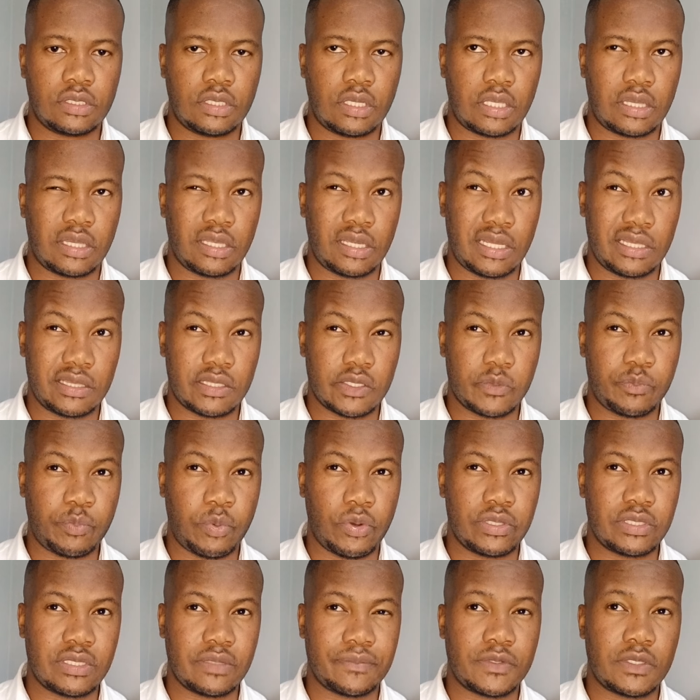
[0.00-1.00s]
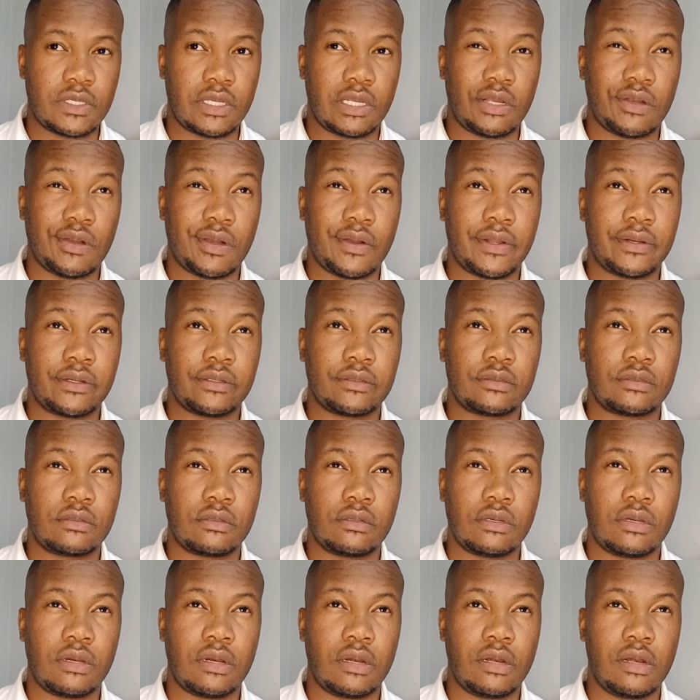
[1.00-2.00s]
I think at this point I'm sitting
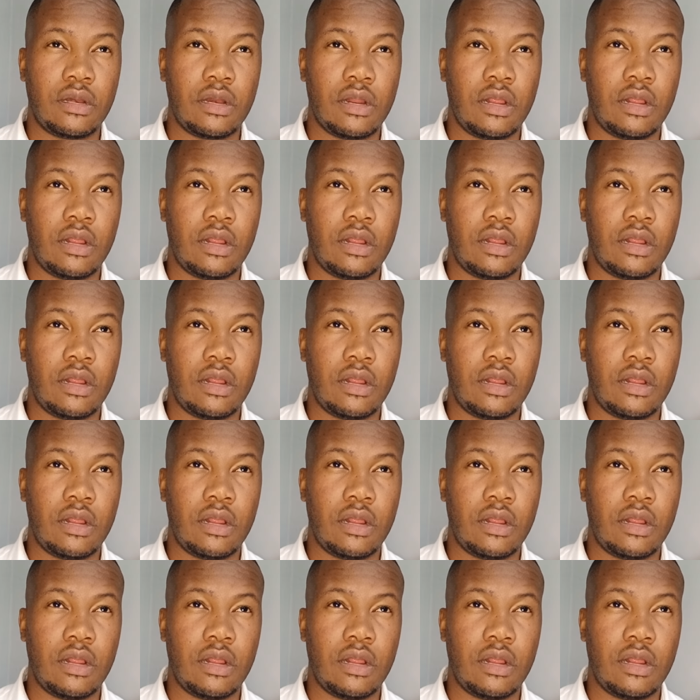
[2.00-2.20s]
on